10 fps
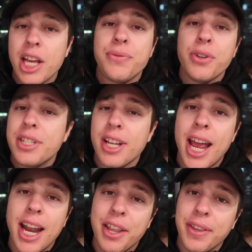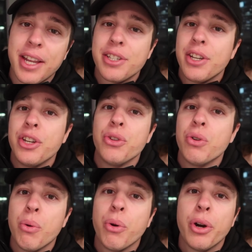As for tonight, I think that's gonna do it.